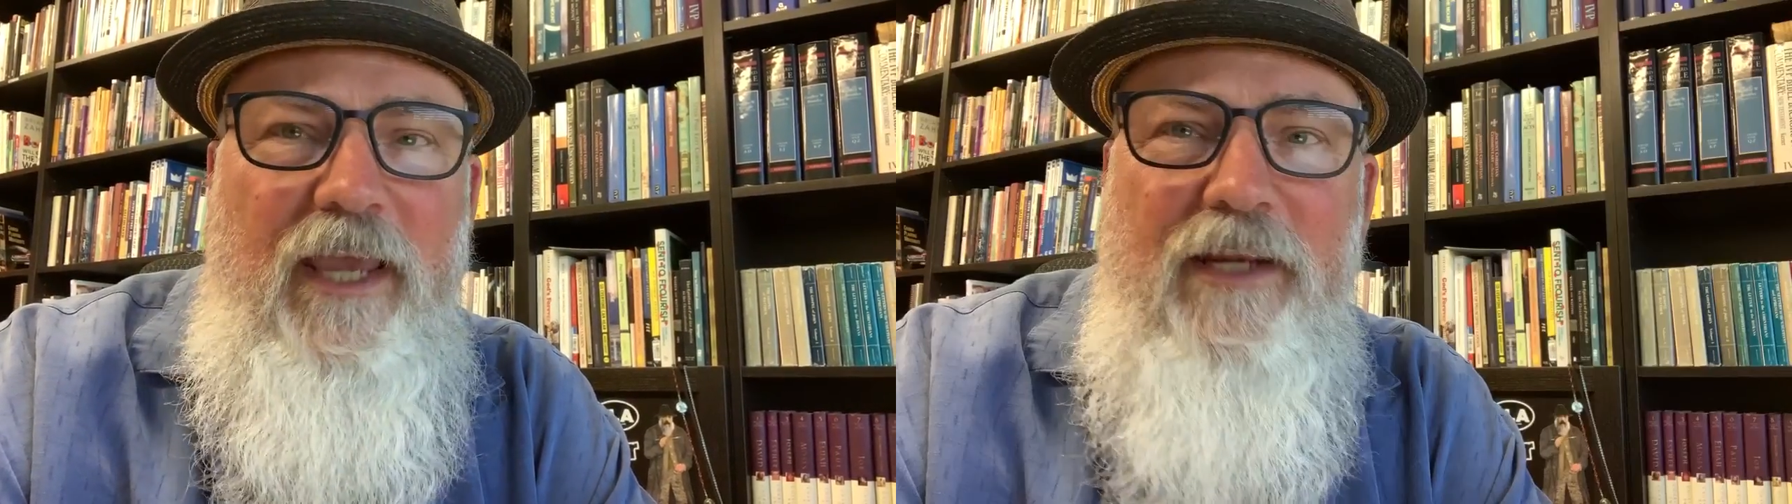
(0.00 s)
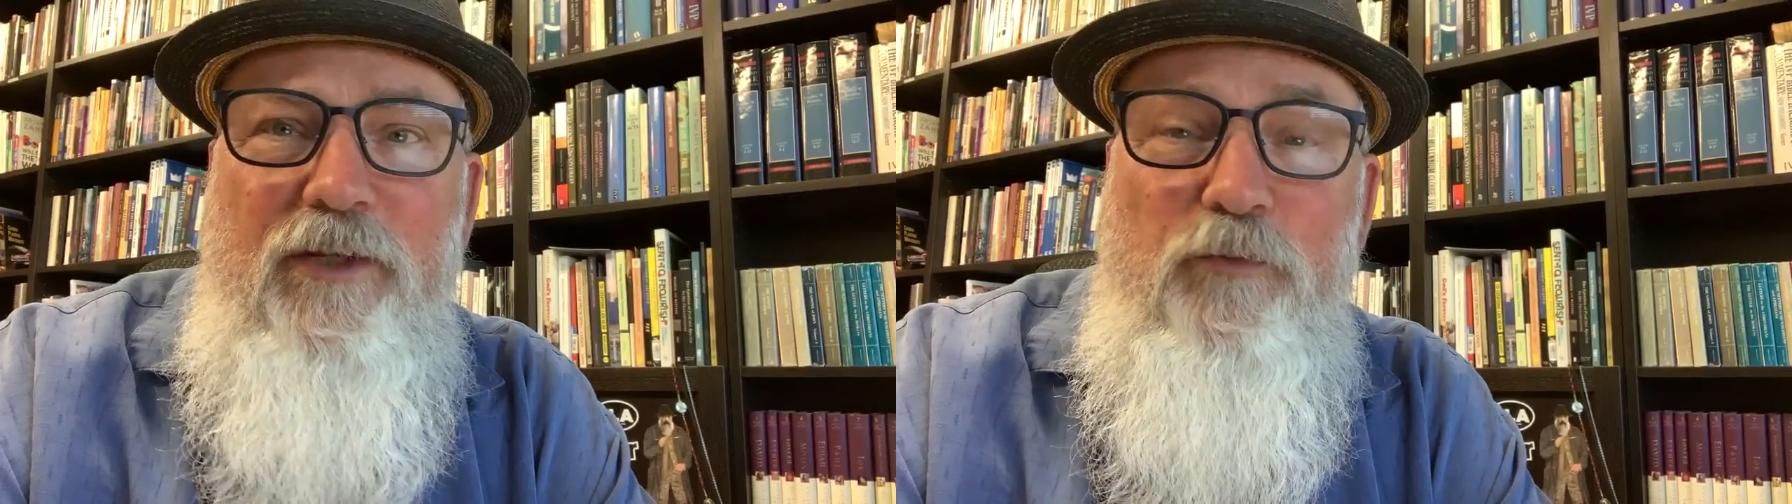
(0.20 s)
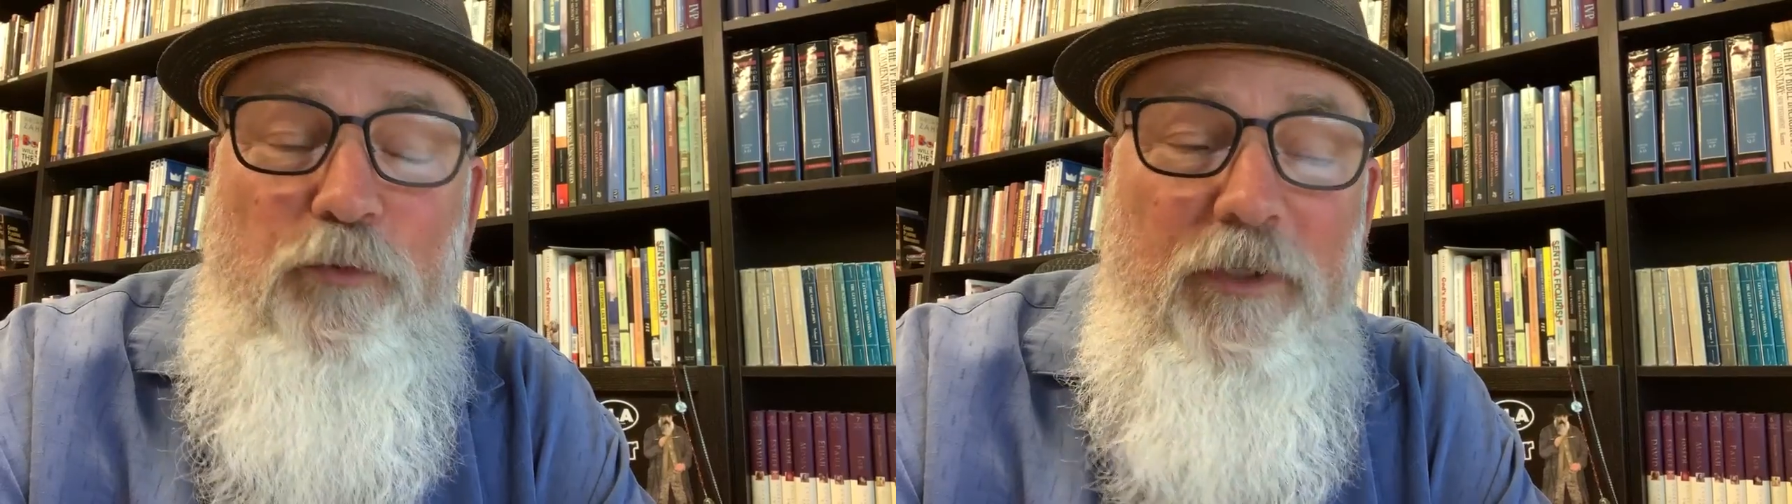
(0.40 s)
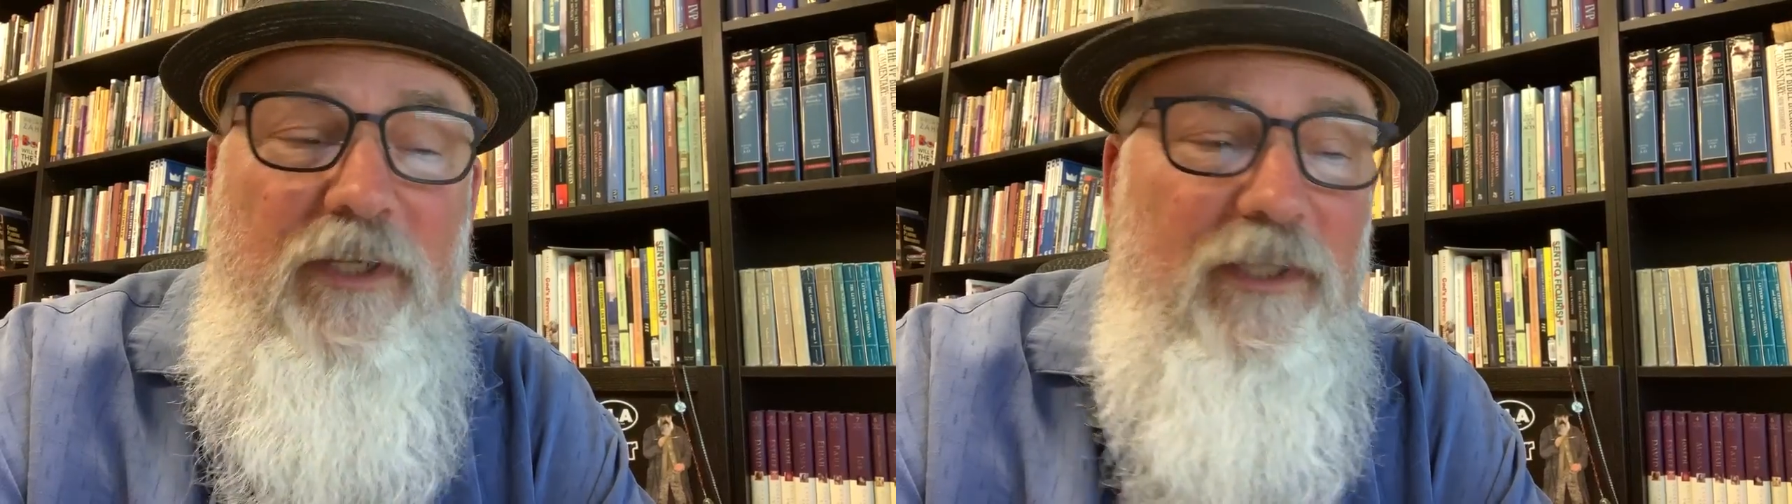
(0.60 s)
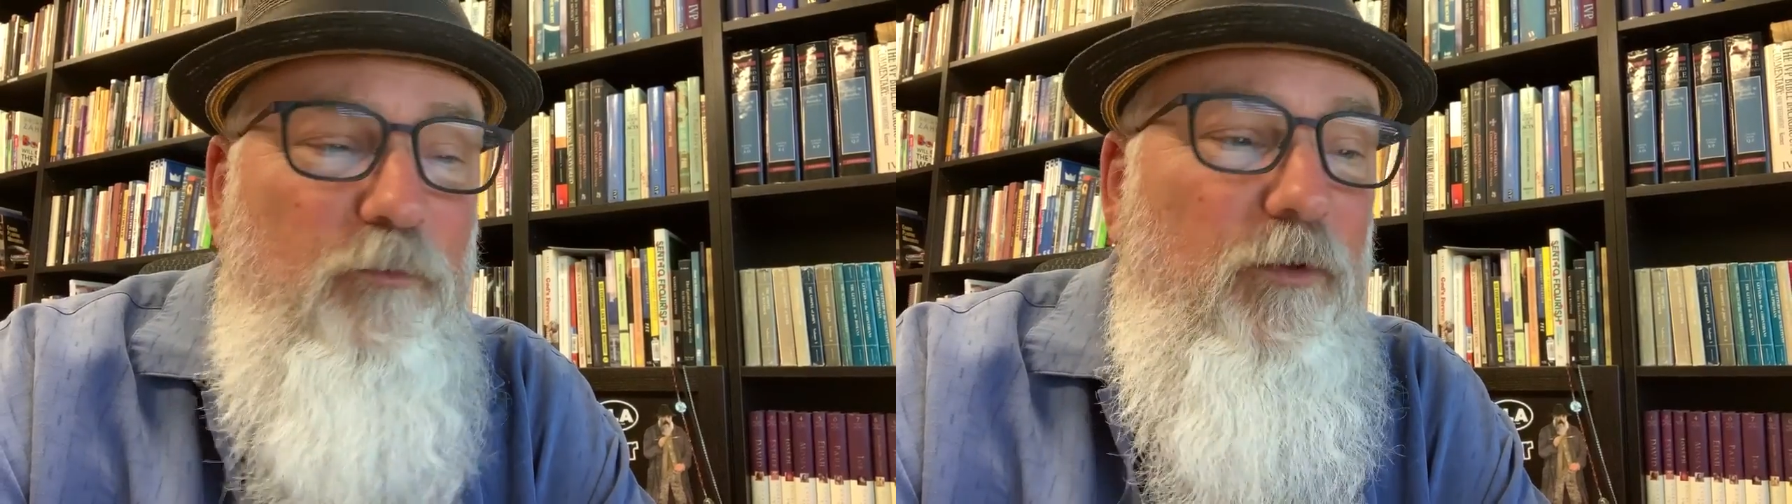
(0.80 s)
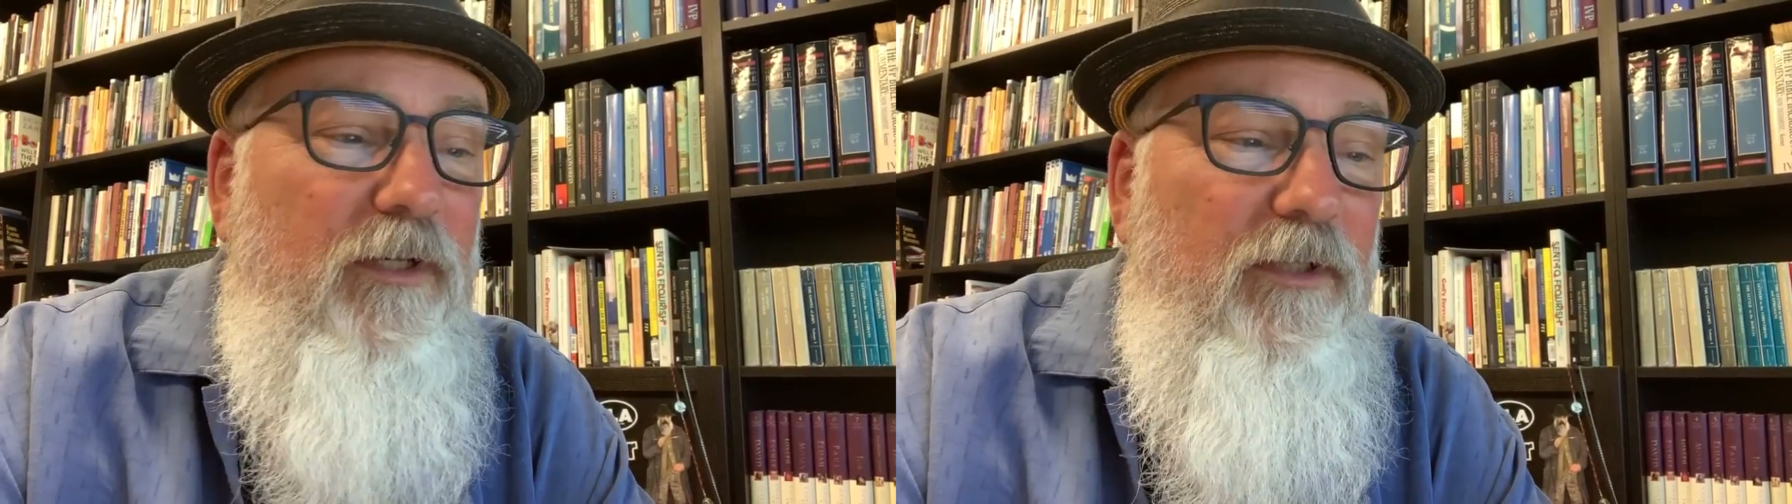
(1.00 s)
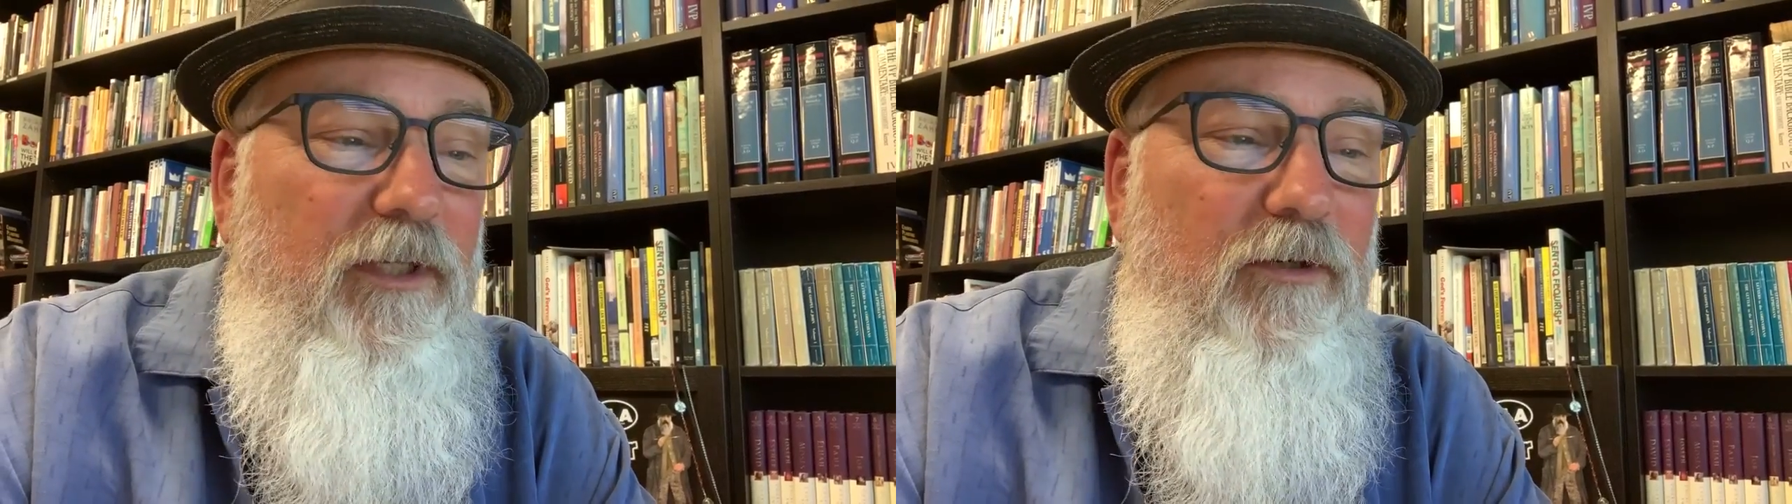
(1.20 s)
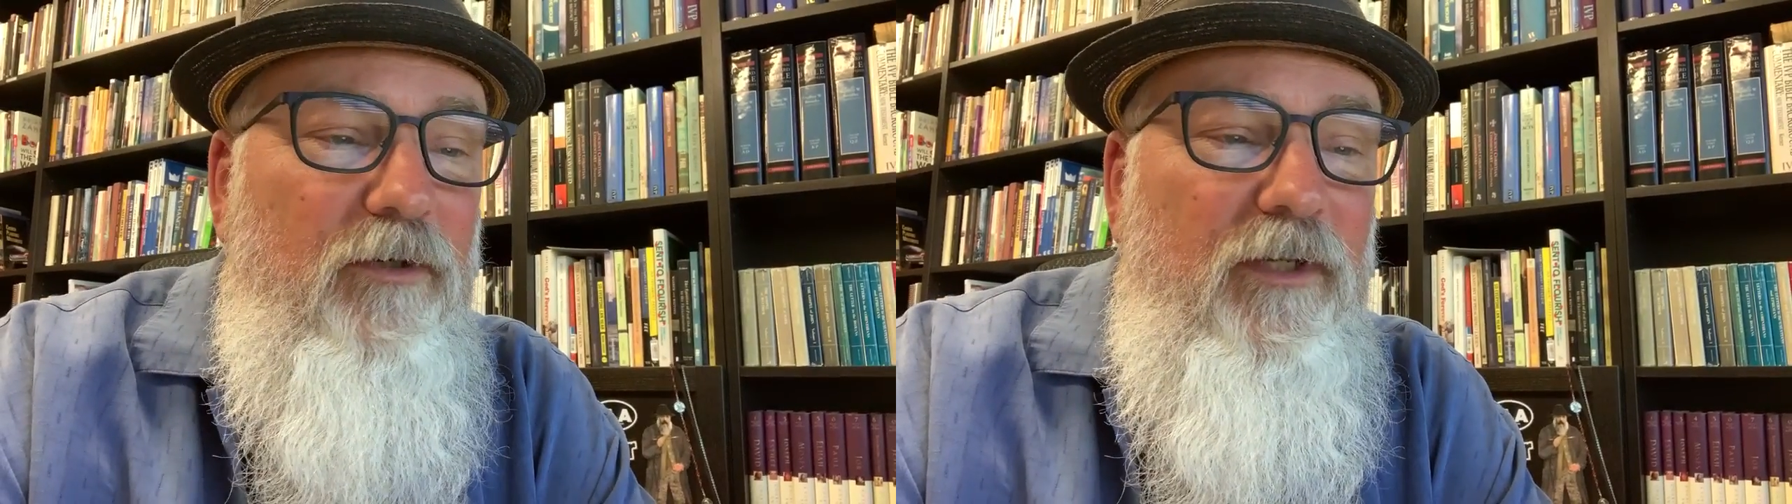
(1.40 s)
and it's really, really
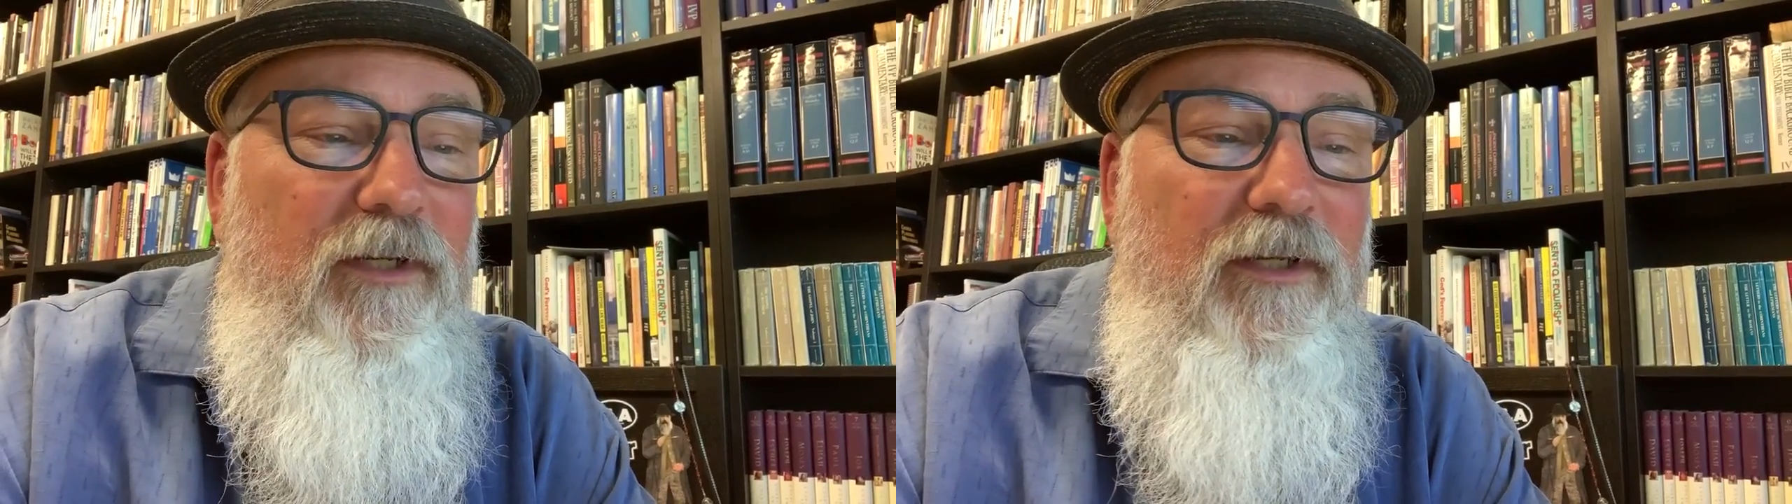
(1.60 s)
good.